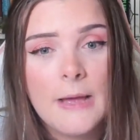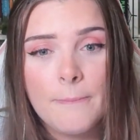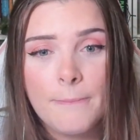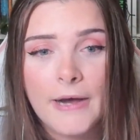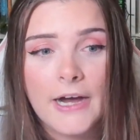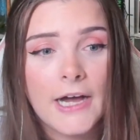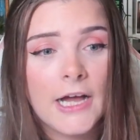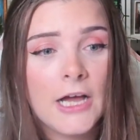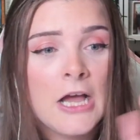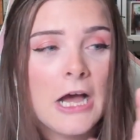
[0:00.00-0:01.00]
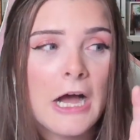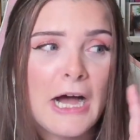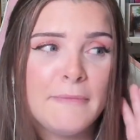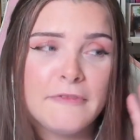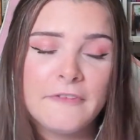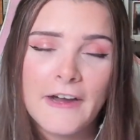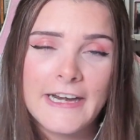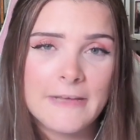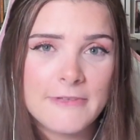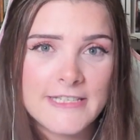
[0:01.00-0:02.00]
but I'm
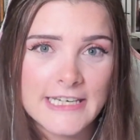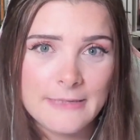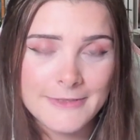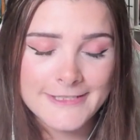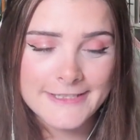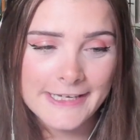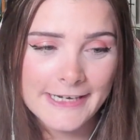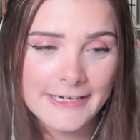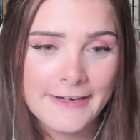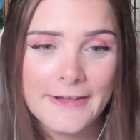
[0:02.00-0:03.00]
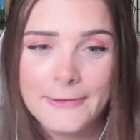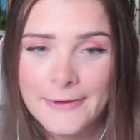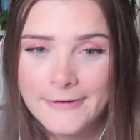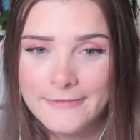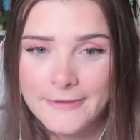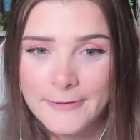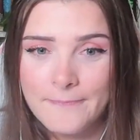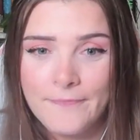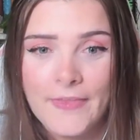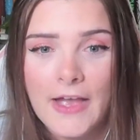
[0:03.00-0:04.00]
finding with Demon Slayer a lot of
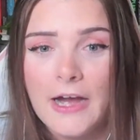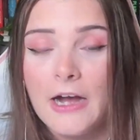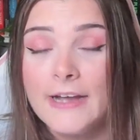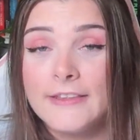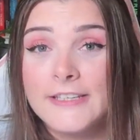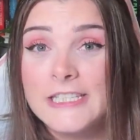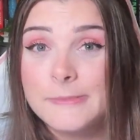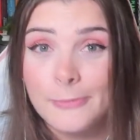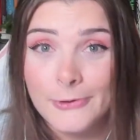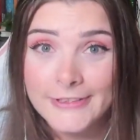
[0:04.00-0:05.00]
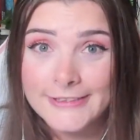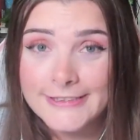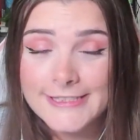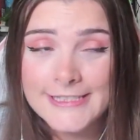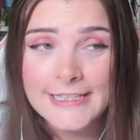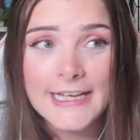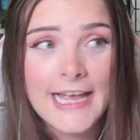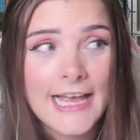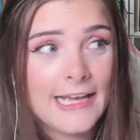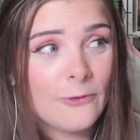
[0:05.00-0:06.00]
them are either spoilers,
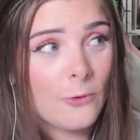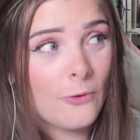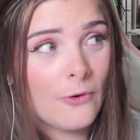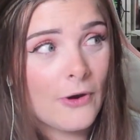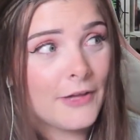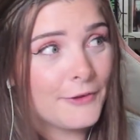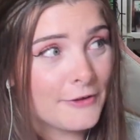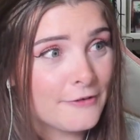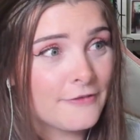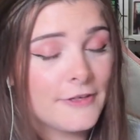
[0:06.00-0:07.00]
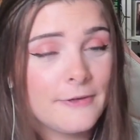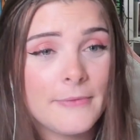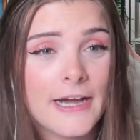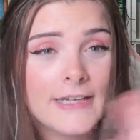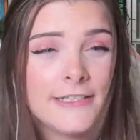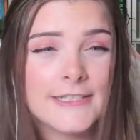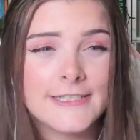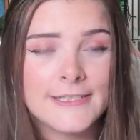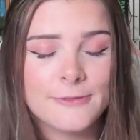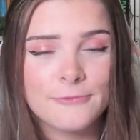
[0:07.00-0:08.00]
or a lot of them are
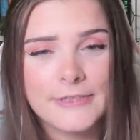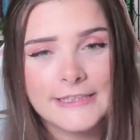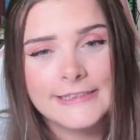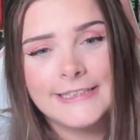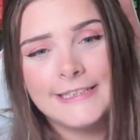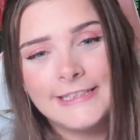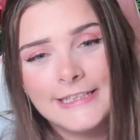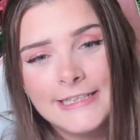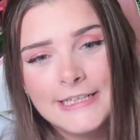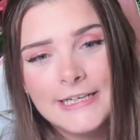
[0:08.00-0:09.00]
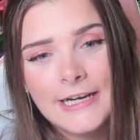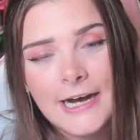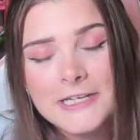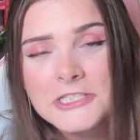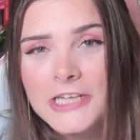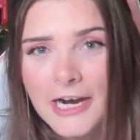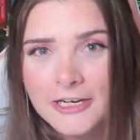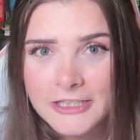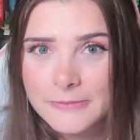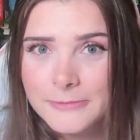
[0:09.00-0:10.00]
just really
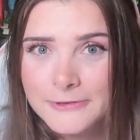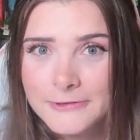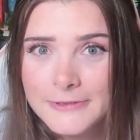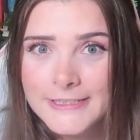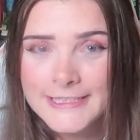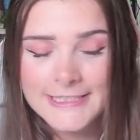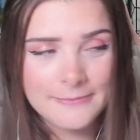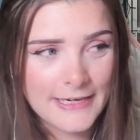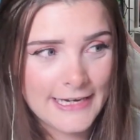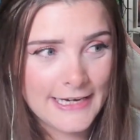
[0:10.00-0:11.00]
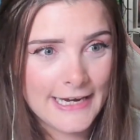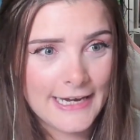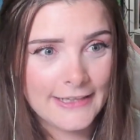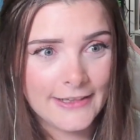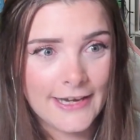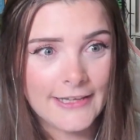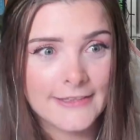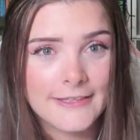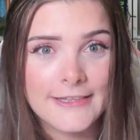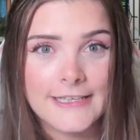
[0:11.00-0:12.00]
uncharitable to me, and like
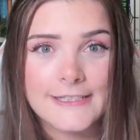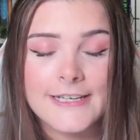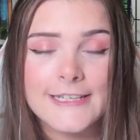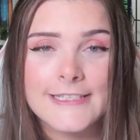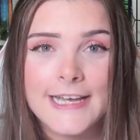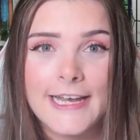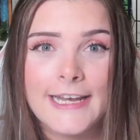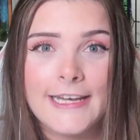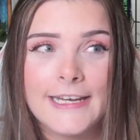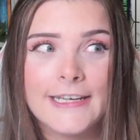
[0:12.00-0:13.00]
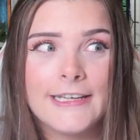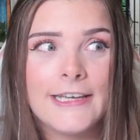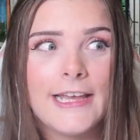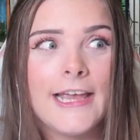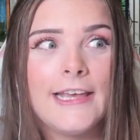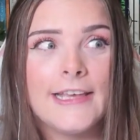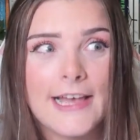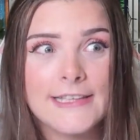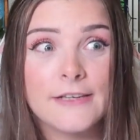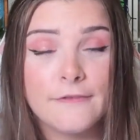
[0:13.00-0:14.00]
the things I say it
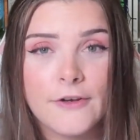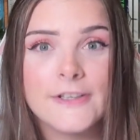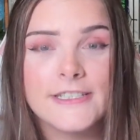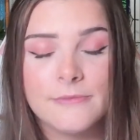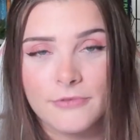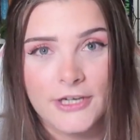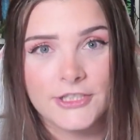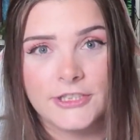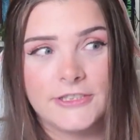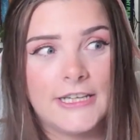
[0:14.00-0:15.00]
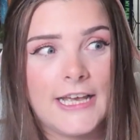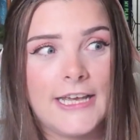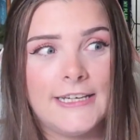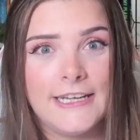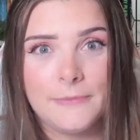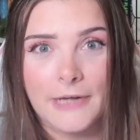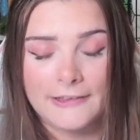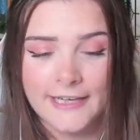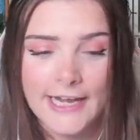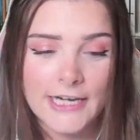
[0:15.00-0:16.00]
as a first impression and in my
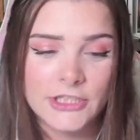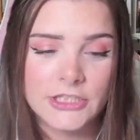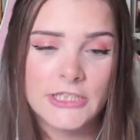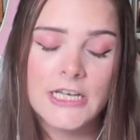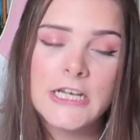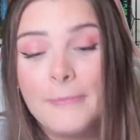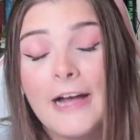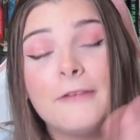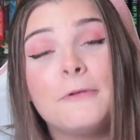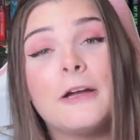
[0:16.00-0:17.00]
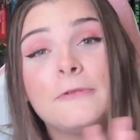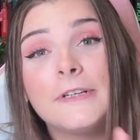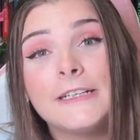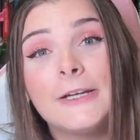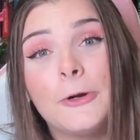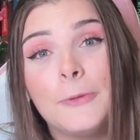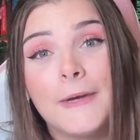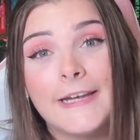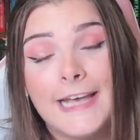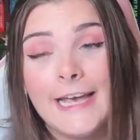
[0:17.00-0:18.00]
reaction. But I, I really hope
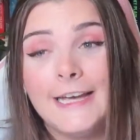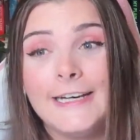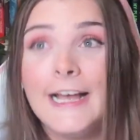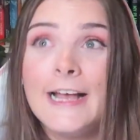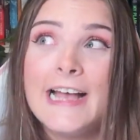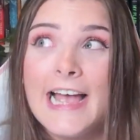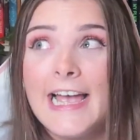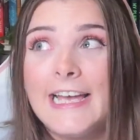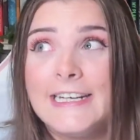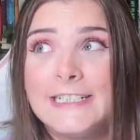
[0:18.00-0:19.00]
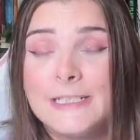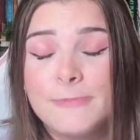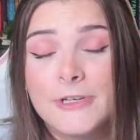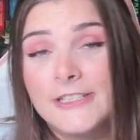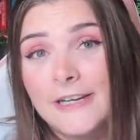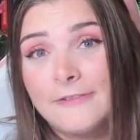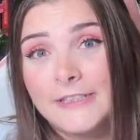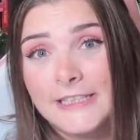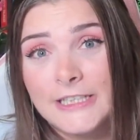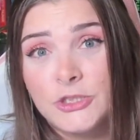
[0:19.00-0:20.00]
I can, and because I
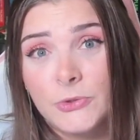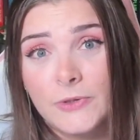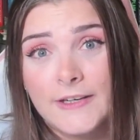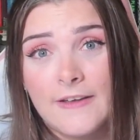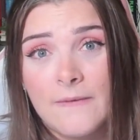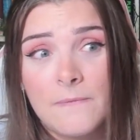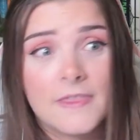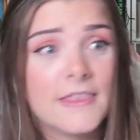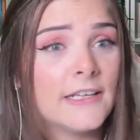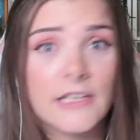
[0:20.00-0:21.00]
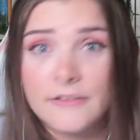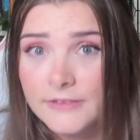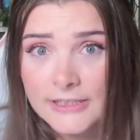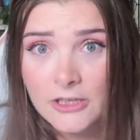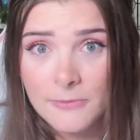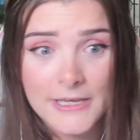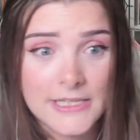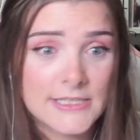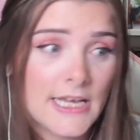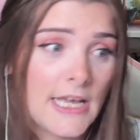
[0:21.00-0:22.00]
really enjoy the lovely
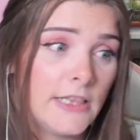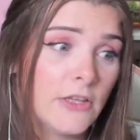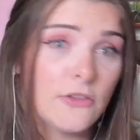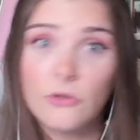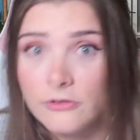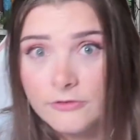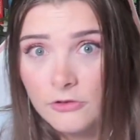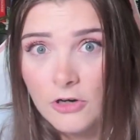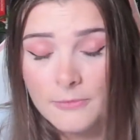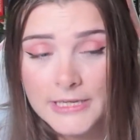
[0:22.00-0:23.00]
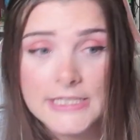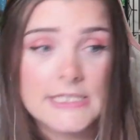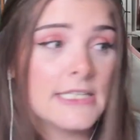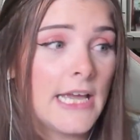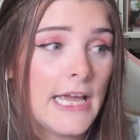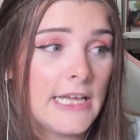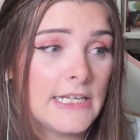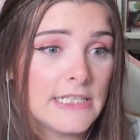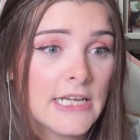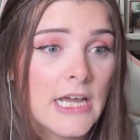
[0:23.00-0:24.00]
comments and the thoughtful comments
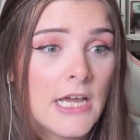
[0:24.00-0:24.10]
and